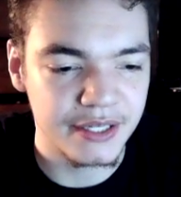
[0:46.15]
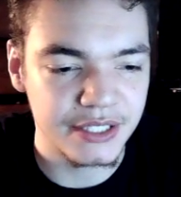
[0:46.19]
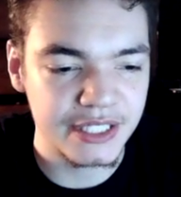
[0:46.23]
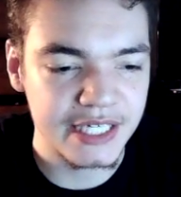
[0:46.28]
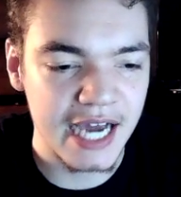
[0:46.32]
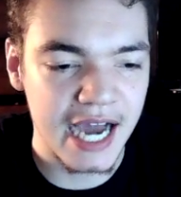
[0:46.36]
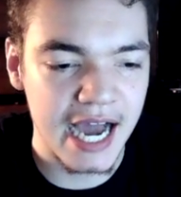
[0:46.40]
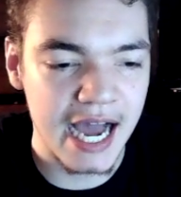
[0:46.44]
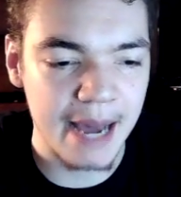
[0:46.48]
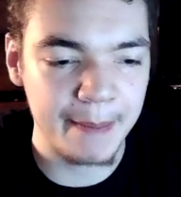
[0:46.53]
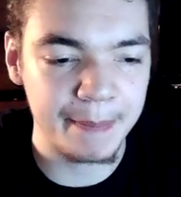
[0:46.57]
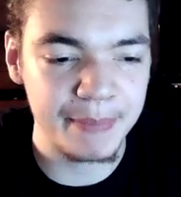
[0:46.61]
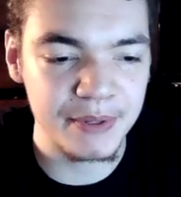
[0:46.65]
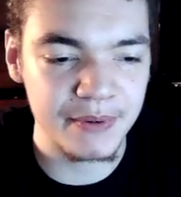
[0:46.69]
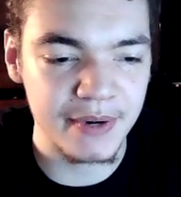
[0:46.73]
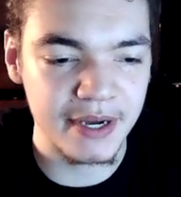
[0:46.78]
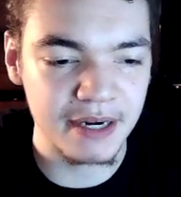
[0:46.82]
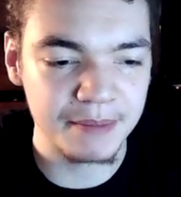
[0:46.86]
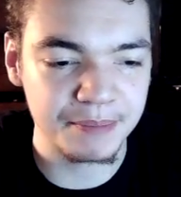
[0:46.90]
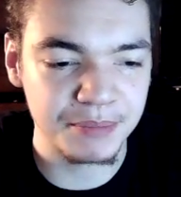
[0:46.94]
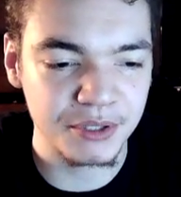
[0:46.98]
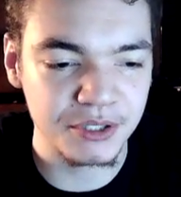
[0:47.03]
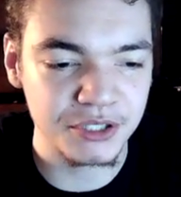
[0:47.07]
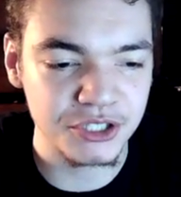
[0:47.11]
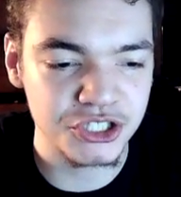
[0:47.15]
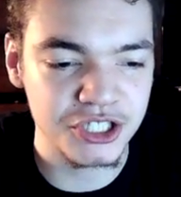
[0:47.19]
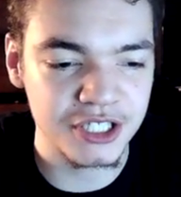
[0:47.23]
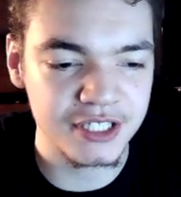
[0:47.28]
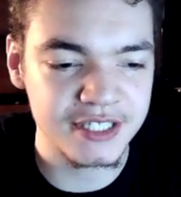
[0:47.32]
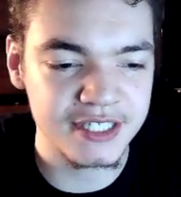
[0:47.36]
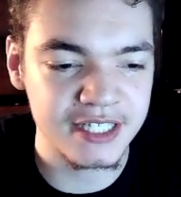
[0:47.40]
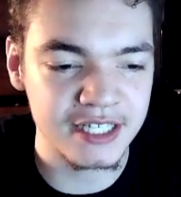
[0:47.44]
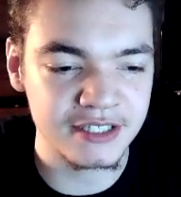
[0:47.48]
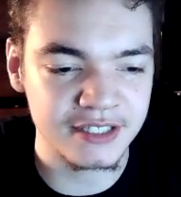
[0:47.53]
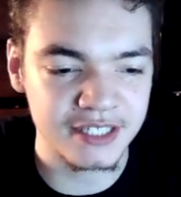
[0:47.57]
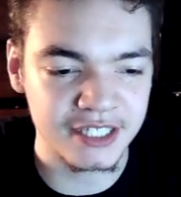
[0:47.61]
copyrighted, bro. This shit
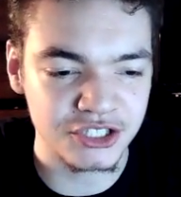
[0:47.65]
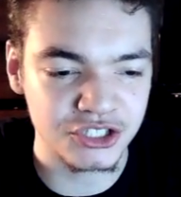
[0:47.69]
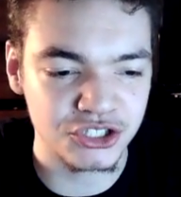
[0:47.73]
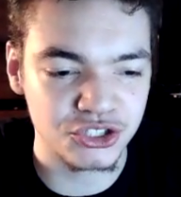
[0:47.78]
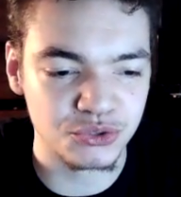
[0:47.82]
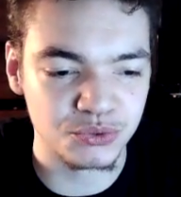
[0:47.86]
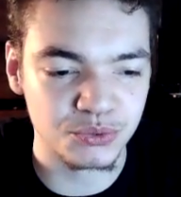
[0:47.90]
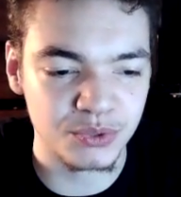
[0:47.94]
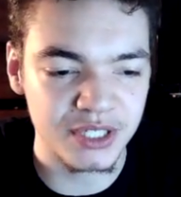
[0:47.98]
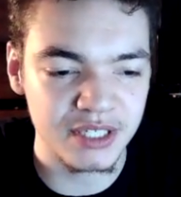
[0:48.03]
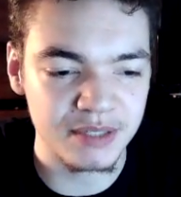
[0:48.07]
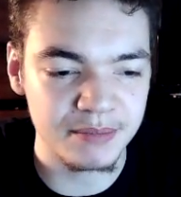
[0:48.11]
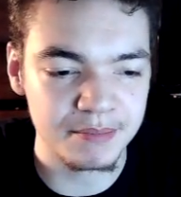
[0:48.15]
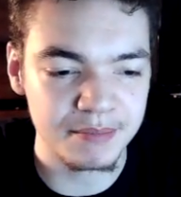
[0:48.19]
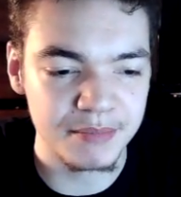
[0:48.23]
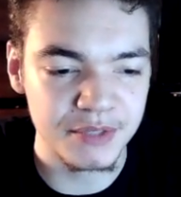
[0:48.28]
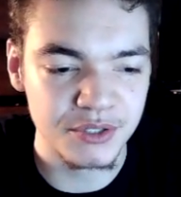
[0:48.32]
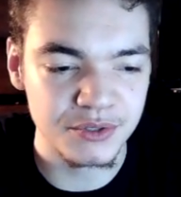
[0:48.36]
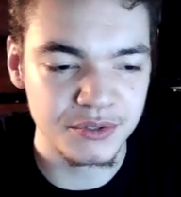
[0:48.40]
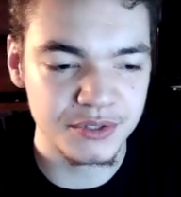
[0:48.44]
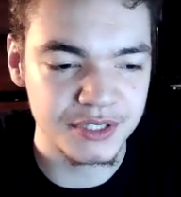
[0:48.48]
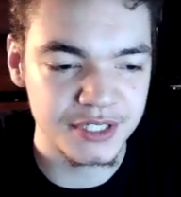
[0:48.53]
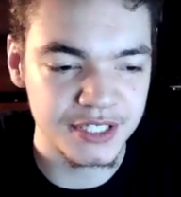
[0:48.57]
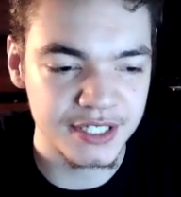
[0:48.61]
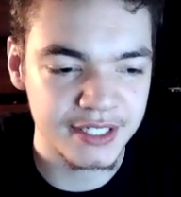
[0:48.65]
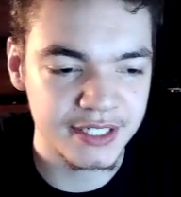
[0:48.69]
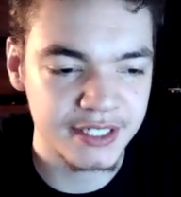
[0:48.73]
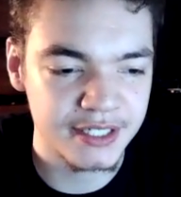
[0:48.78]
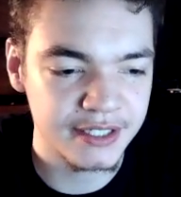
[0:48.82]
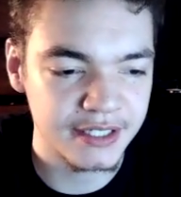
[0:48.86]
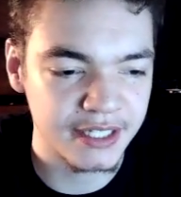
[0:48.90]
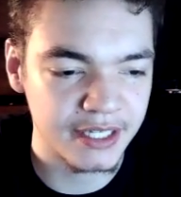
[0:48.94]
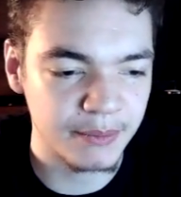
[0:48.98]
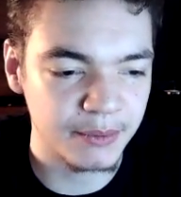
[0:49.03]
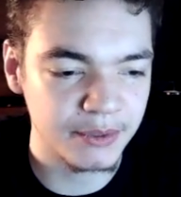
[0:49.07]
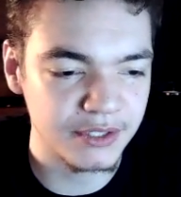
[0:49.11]
sounds like dream music.
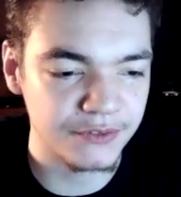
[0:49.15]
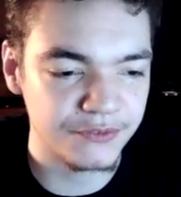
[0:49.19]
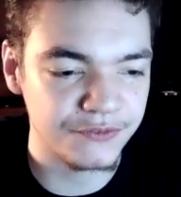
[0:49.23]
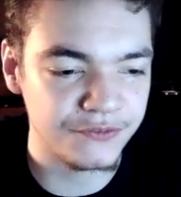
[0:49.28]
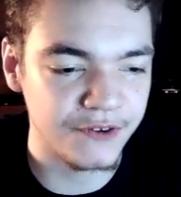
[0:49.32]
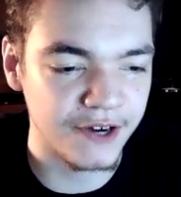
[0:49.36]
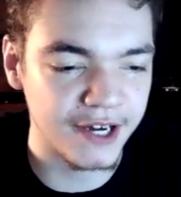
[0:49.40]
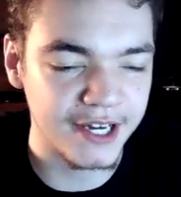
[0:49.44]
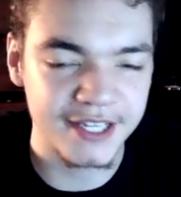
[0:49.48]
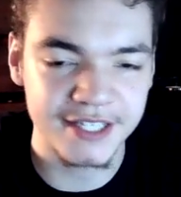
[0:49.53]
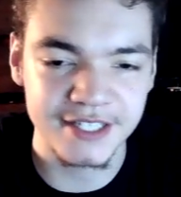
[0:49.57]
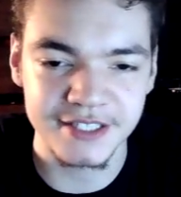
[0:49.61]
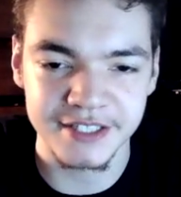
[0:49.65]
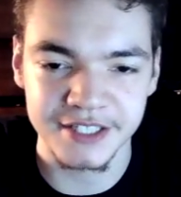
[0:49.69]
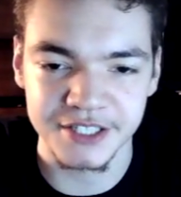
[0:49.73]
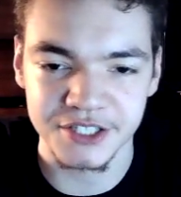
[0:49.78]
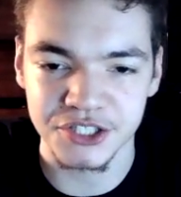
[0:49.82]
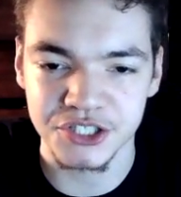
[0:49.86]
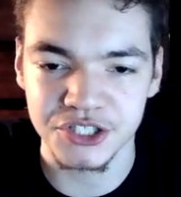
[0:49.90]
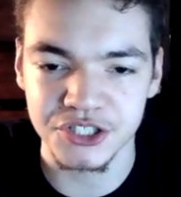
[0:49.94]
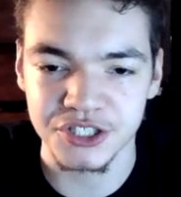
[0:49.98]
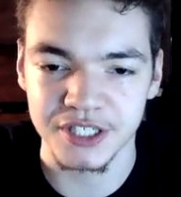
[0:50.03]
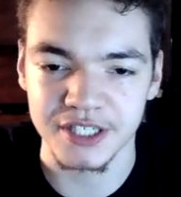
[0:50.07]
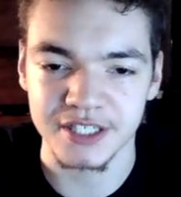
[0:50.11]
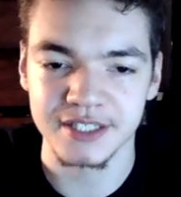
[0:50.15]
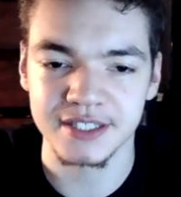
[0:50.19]
Like, what the fuck is this shit?